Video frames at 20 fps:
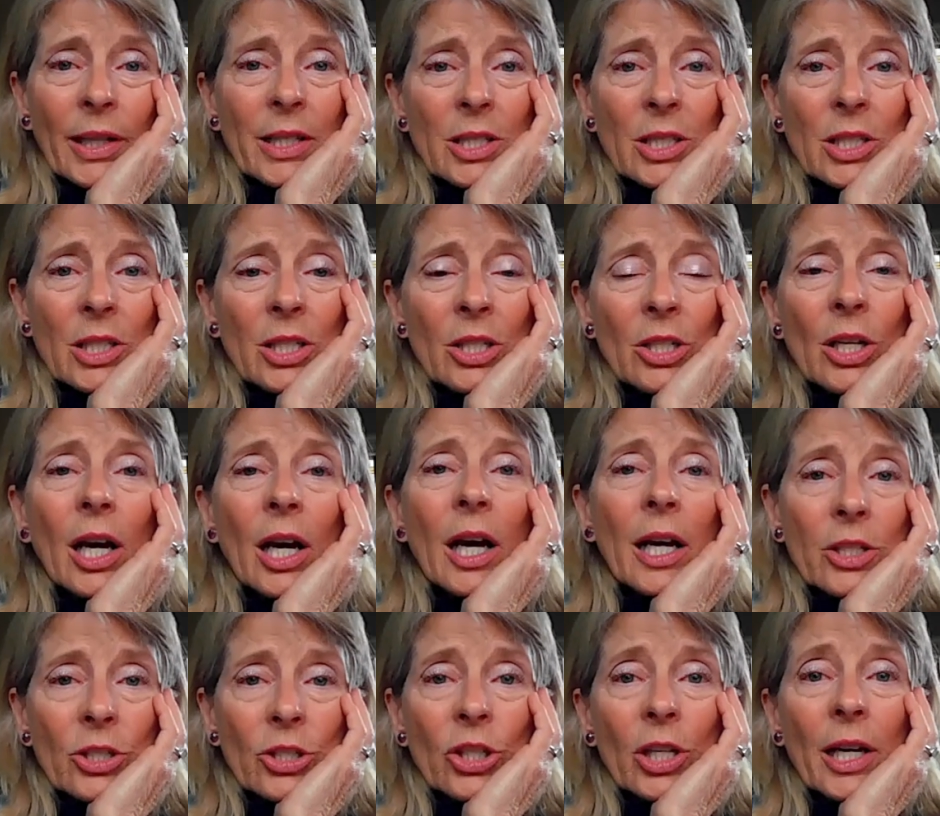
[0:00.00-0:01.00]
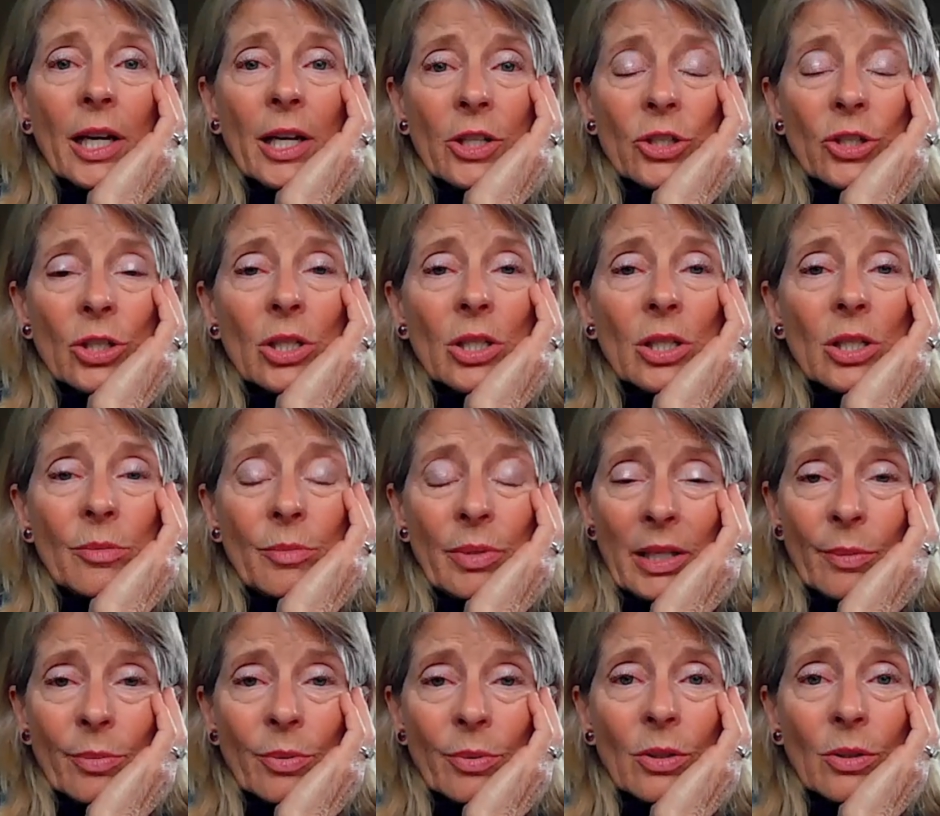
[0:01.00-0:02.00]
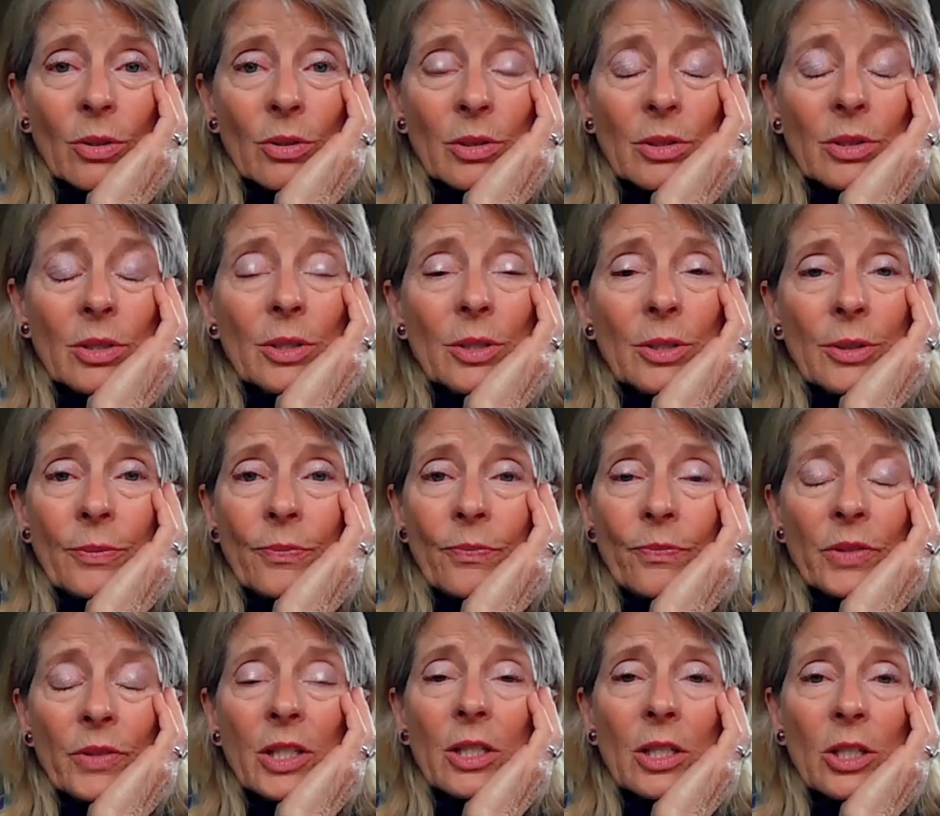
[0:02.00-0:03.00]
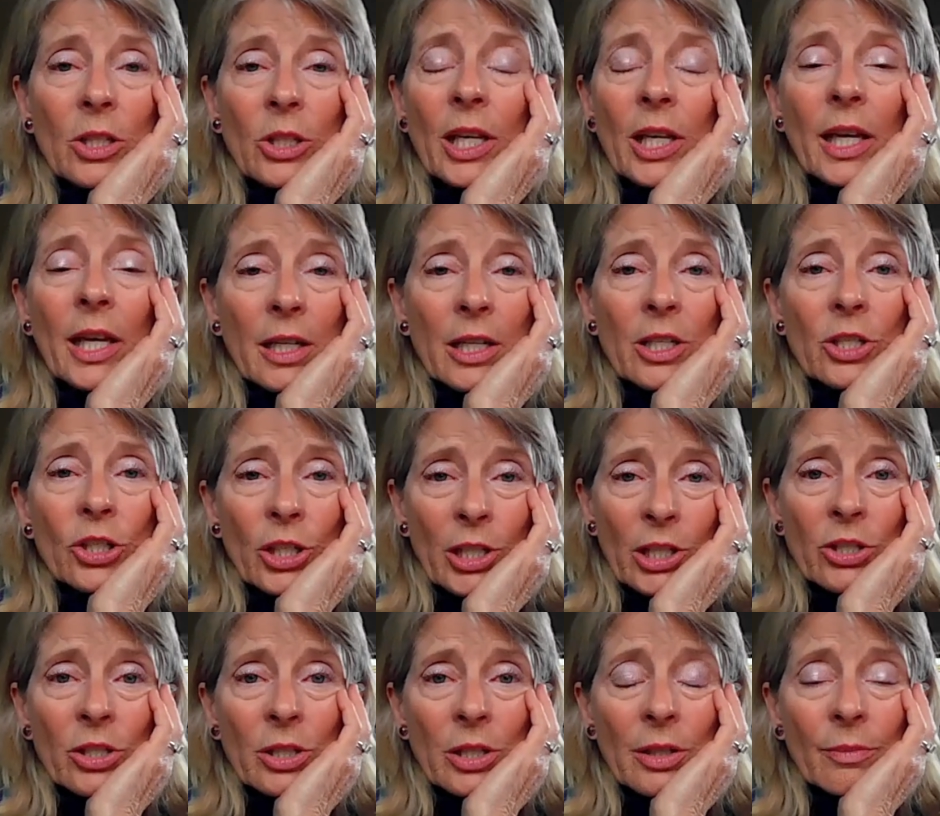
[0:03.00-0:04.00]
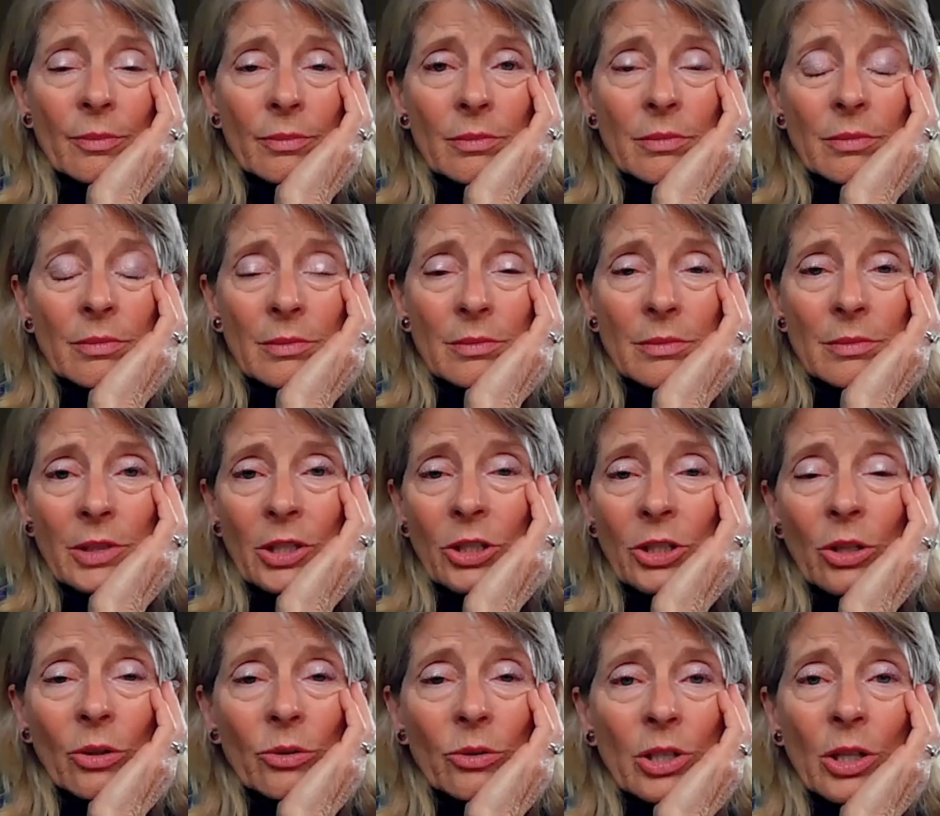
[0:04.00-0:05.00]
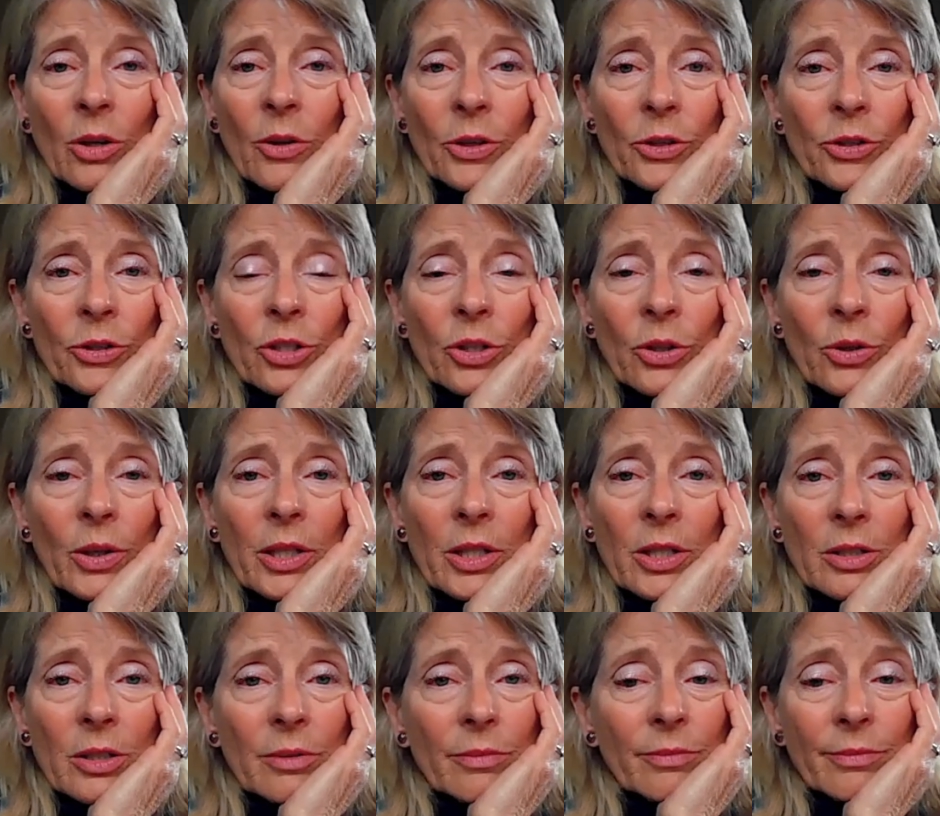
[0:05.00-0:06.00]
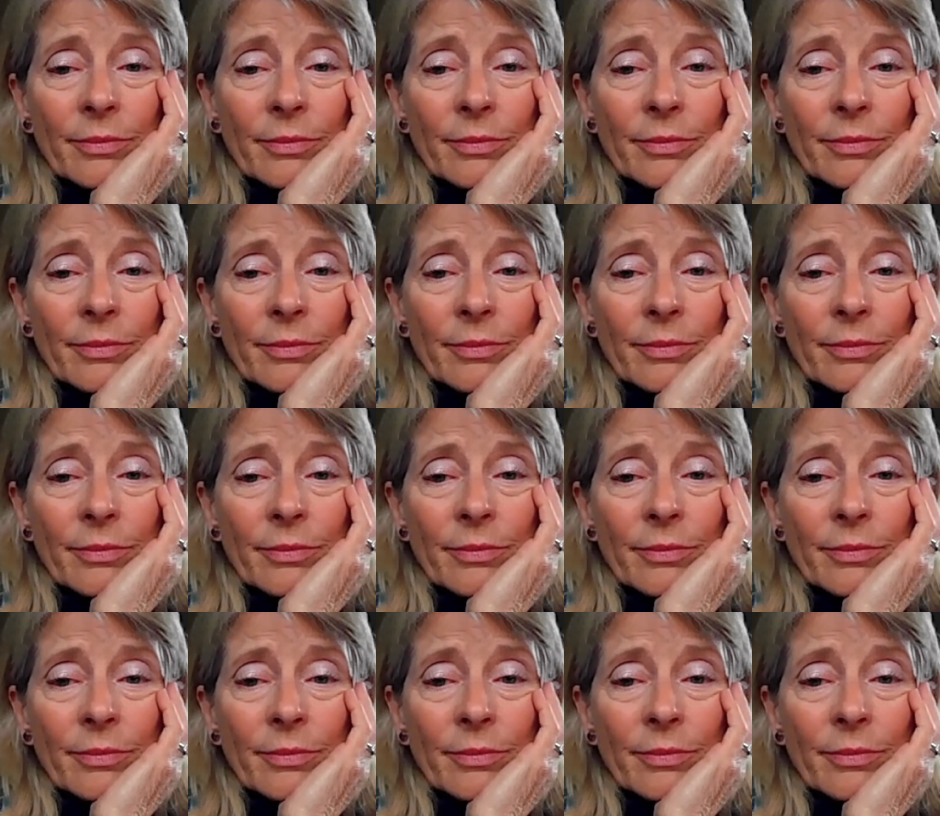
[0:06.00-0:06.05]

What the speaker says: Christ did not judge people. You cannot judge them. You don't know their stories.